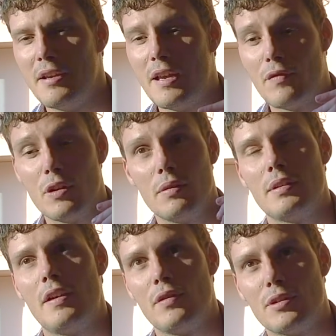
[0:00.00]
If
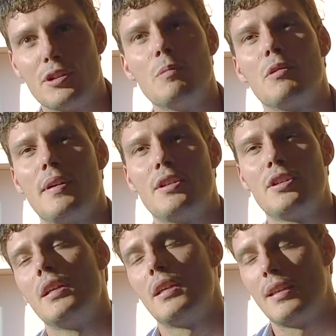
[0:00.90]
you're super rich,
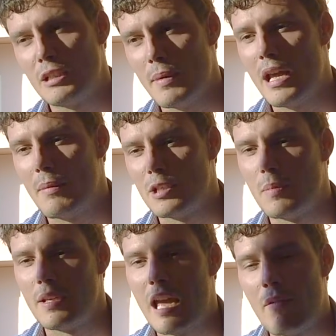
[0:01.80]
it doesn't matter how much
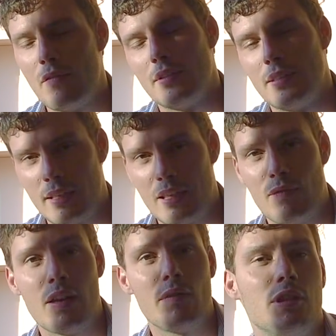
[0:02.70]
money you have if you're sick.
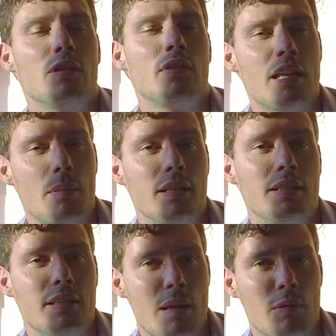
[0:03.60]
If so for example, his
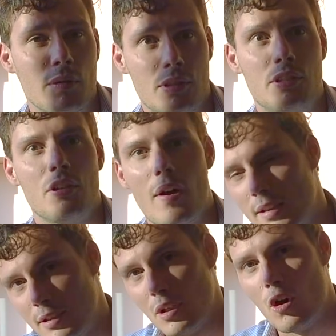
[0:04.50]
example was
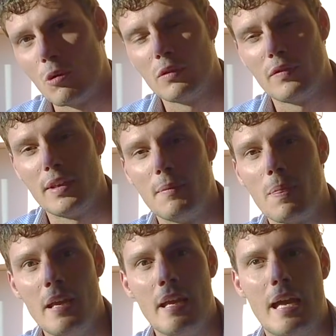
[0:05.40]
tinnitus is horrible for
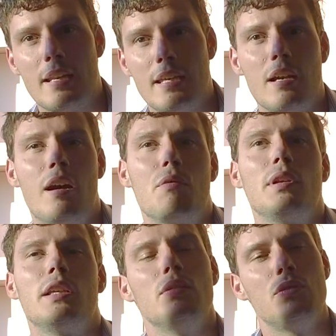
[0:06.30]
him, and he can't
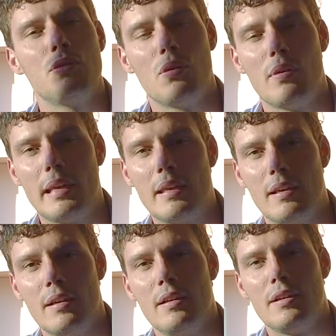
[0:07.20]
really enjoy,
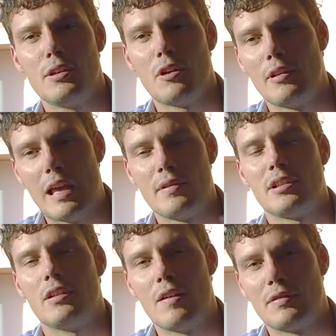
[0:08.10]
the
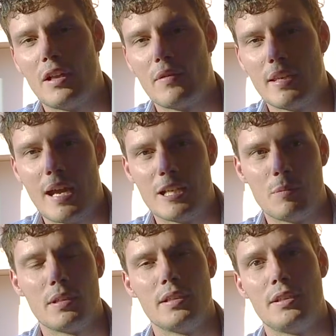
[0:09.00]
lavish lifestyle that he has
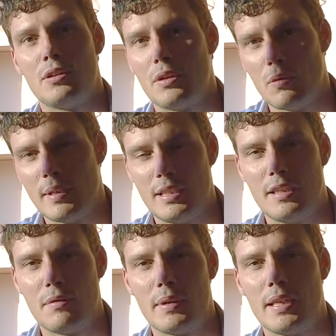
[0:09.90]
because he can always hear
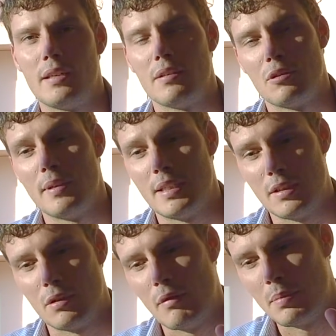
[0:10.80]
the ringing and it's always
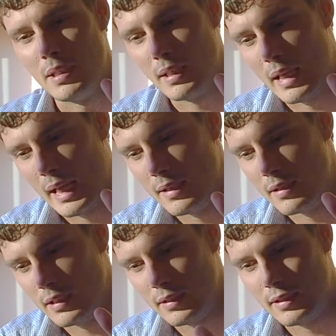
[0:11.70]
interrupting
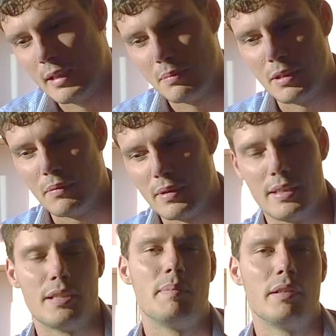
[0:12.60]
and intercepting with
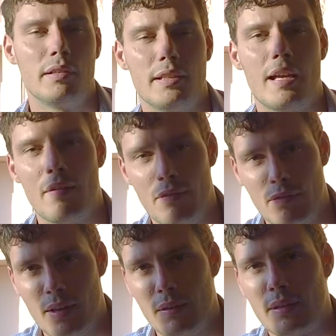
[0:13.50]
his ability to have
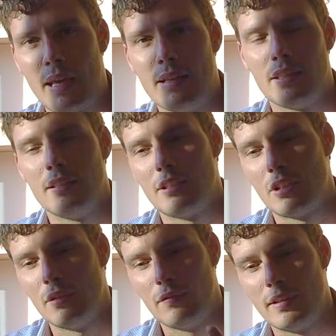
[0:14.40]
fun. Okay, it's
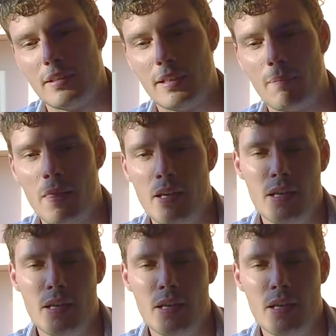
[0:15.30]
conflicting.